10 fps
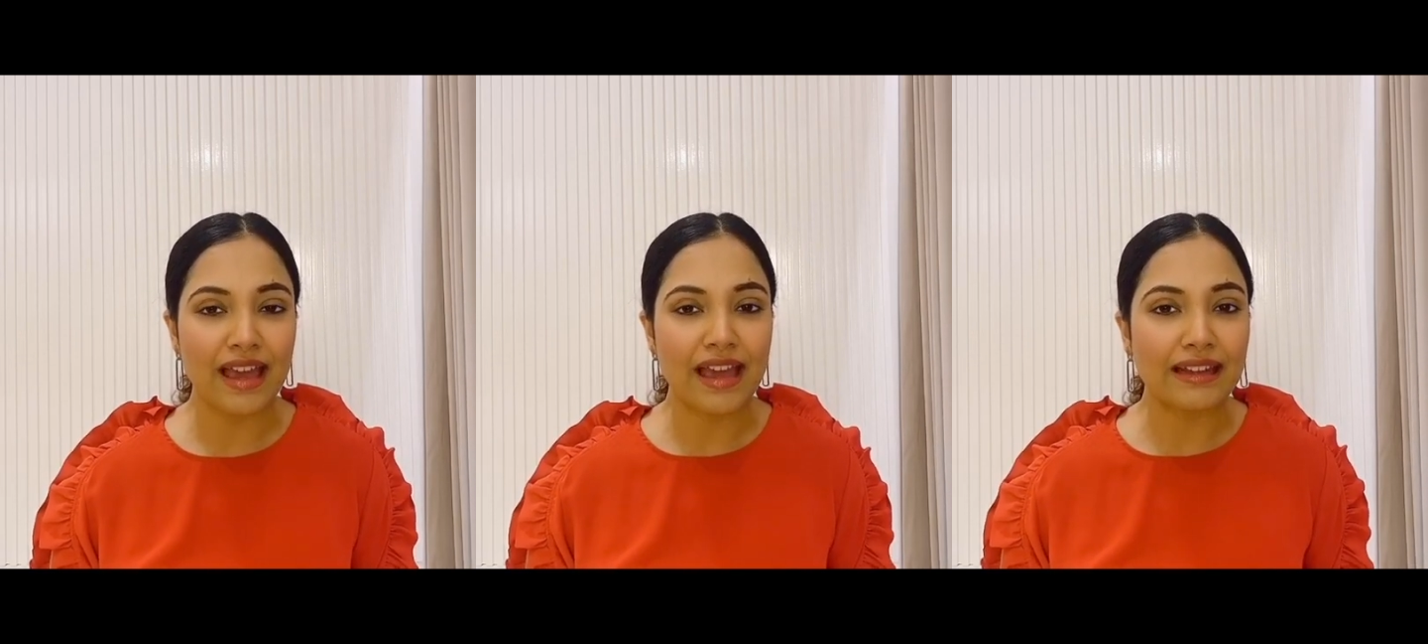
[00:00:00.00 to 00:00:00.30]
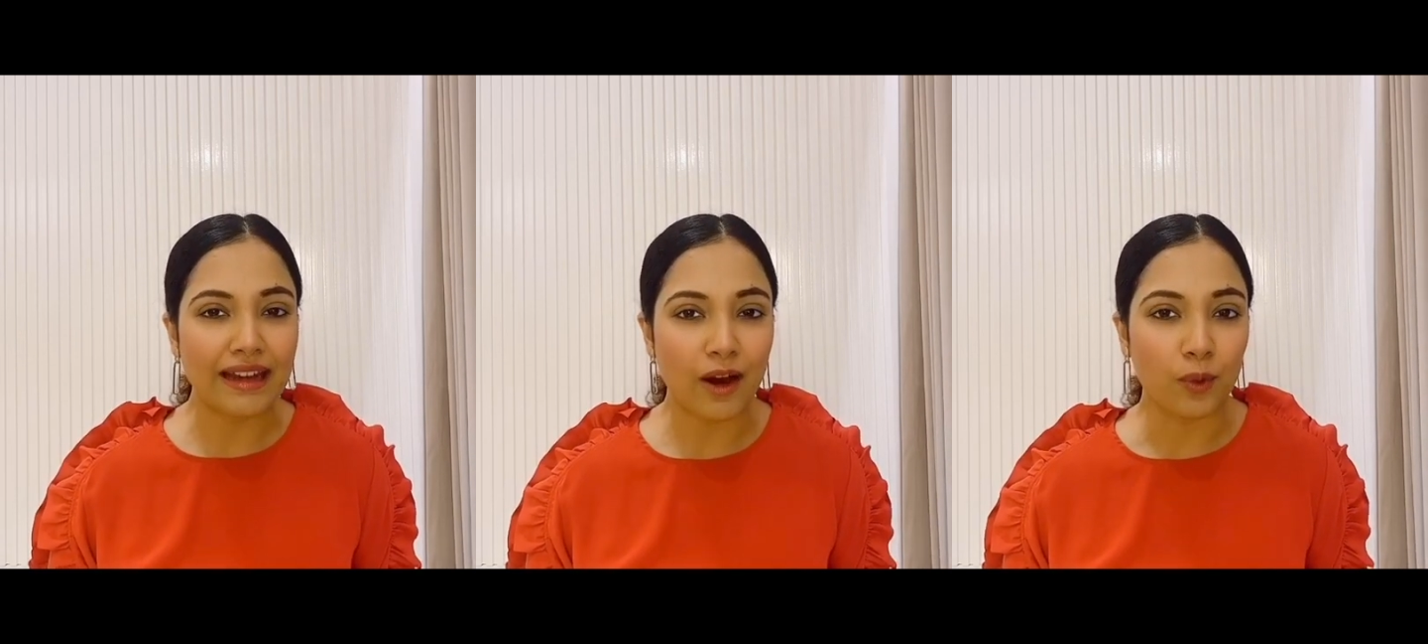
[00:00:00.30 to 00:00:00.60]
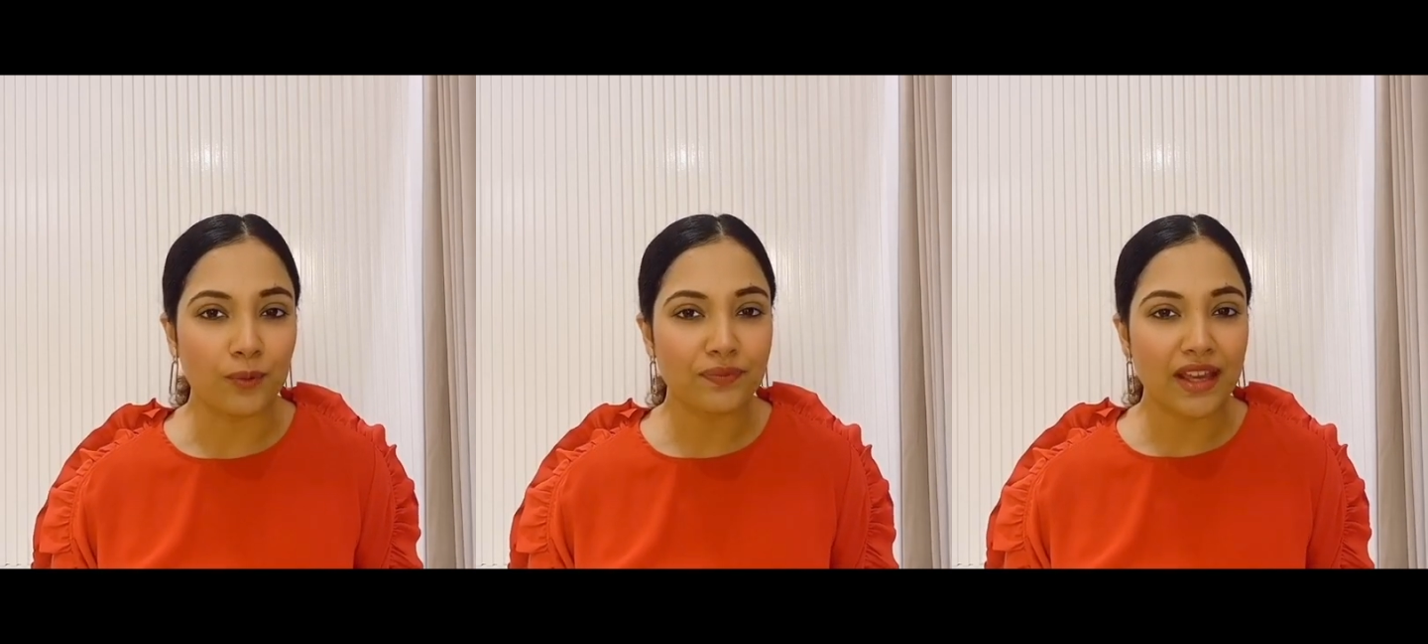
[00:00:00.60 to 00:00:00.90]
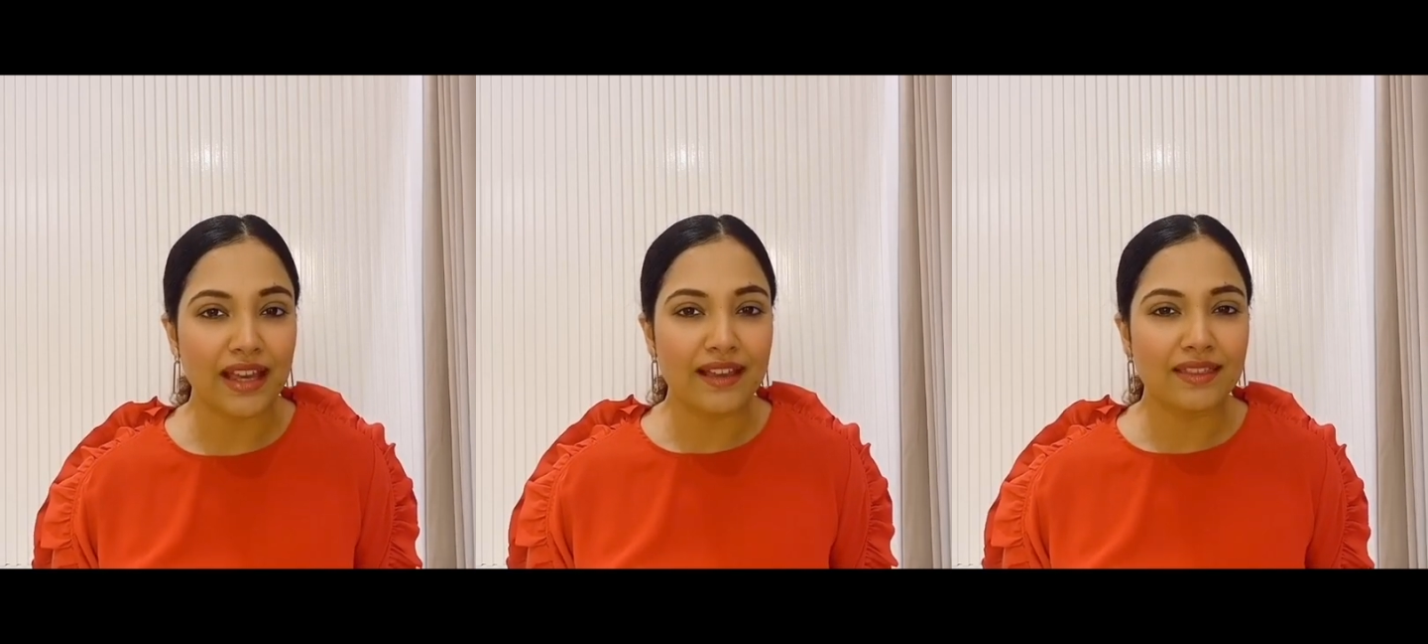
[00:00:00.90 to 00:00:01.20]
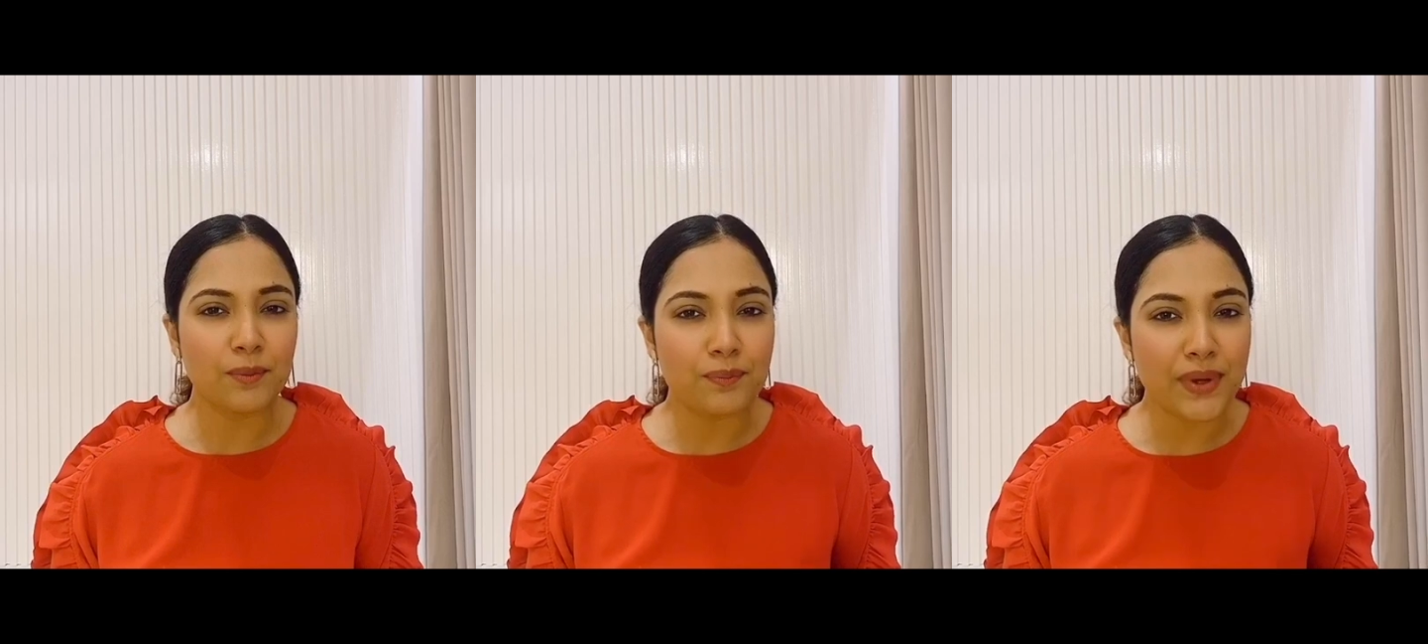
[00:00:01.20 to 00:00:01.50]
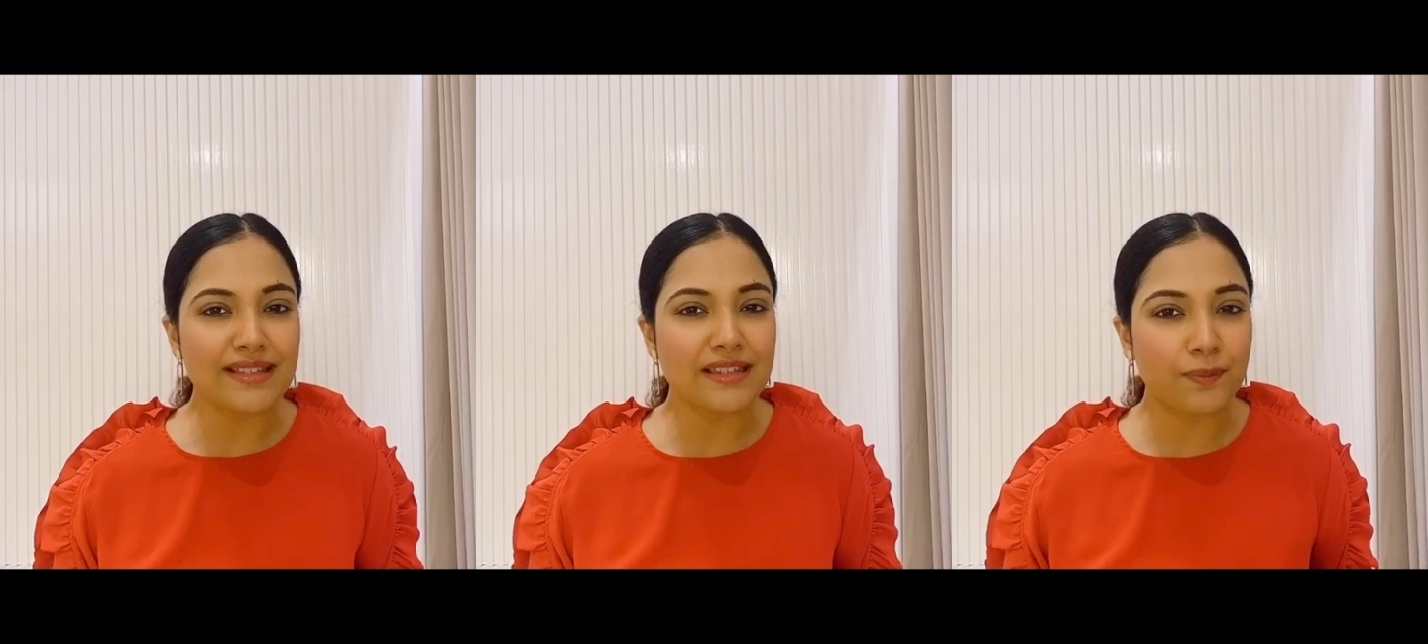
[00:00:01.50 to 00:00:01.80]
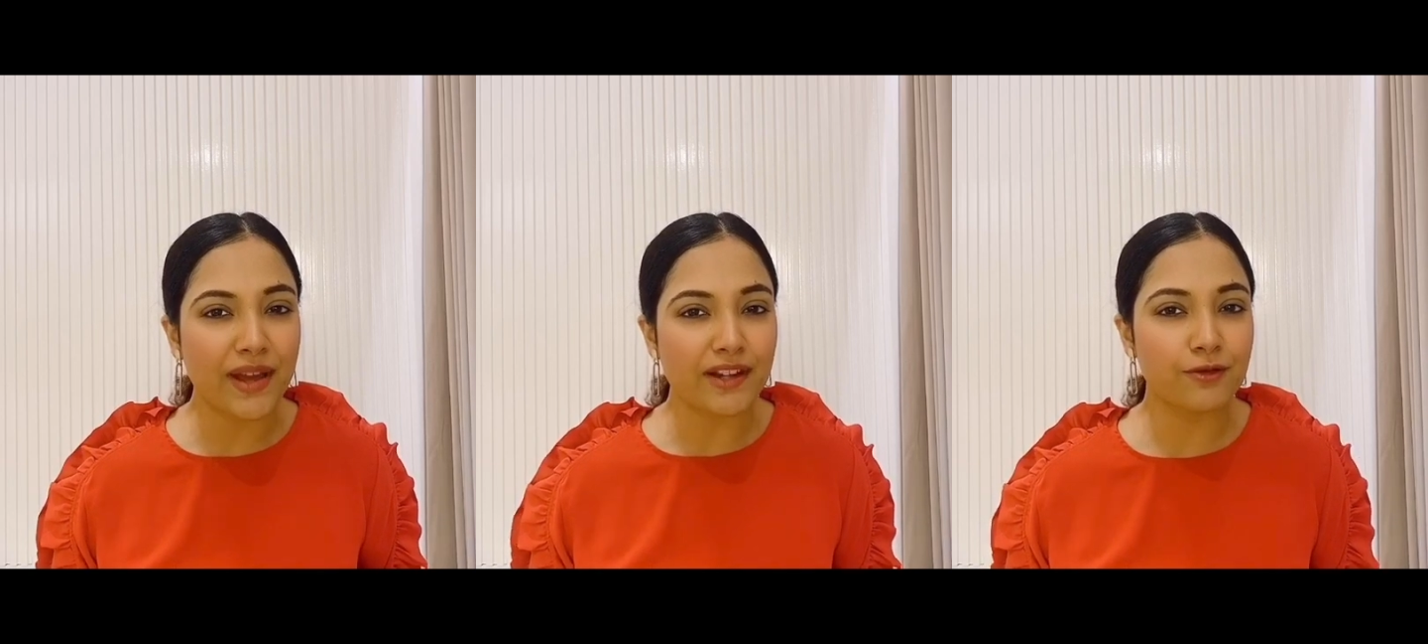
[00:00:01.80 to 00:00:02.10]
Now, the biggest
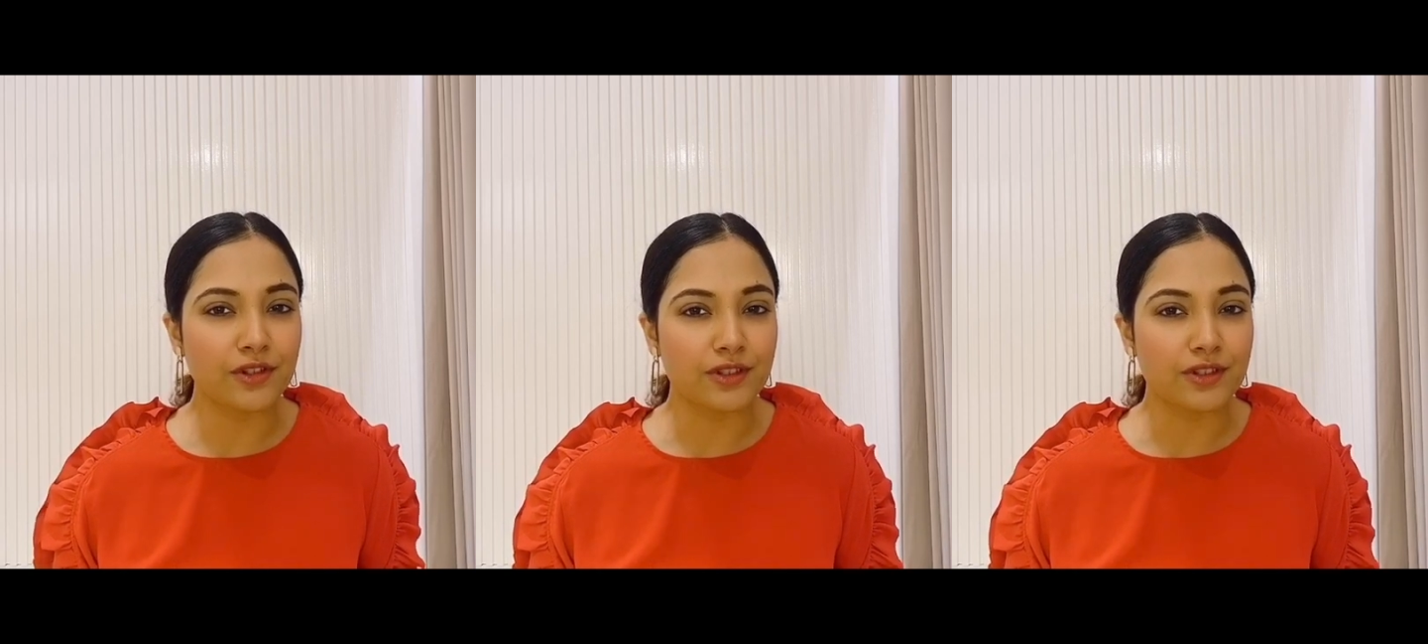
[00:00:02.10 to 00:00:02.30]
benefit